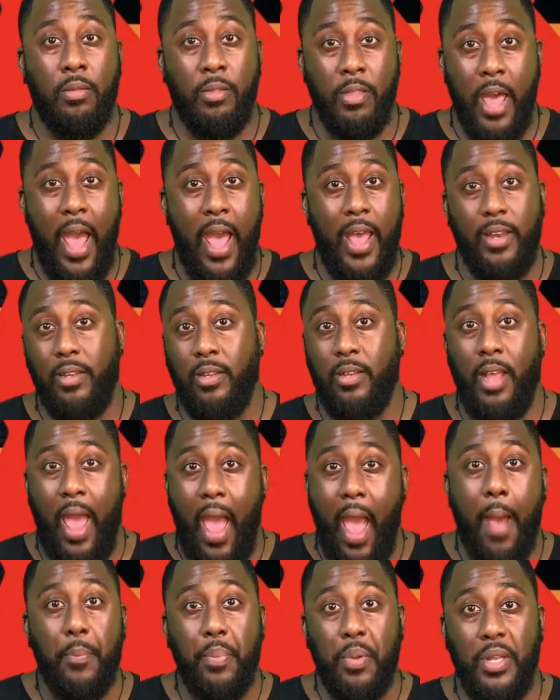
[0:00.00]
that to
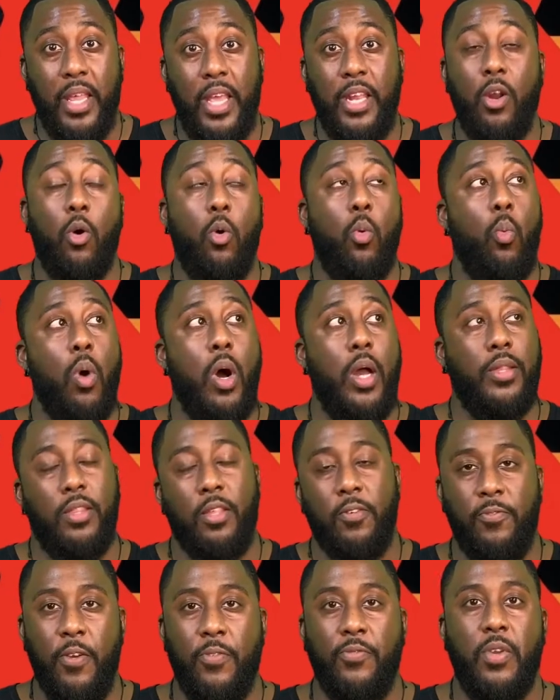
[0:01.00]
happen. They don't want
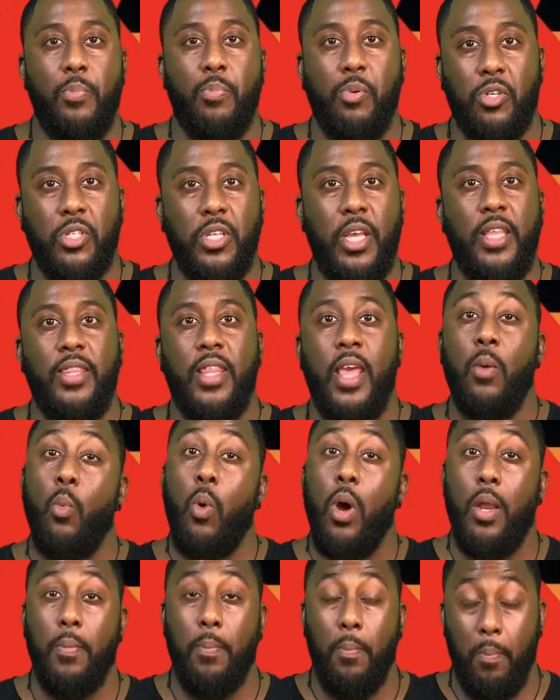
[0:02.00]
the 50%. They
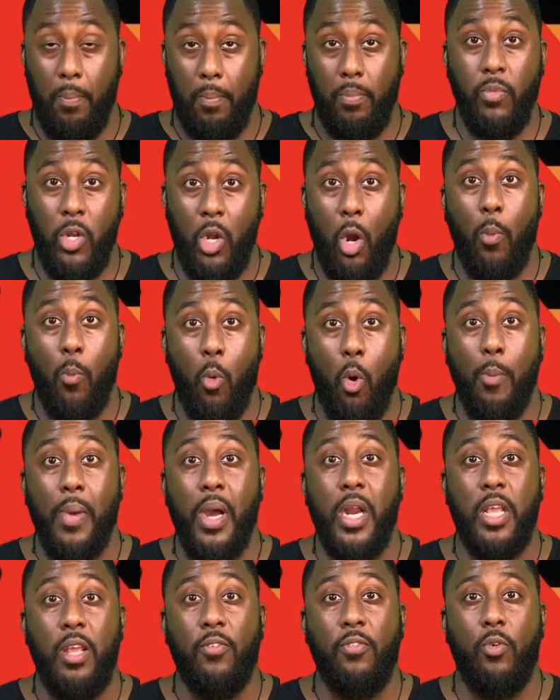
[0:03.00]
want, you know, more
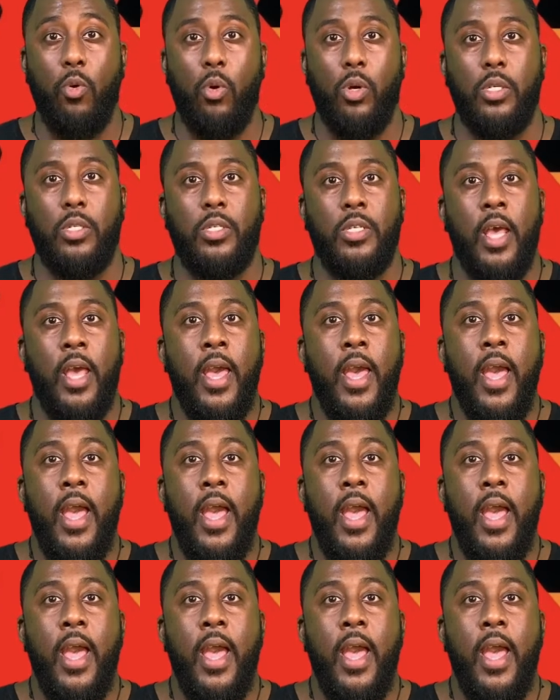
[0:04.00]
money, of course.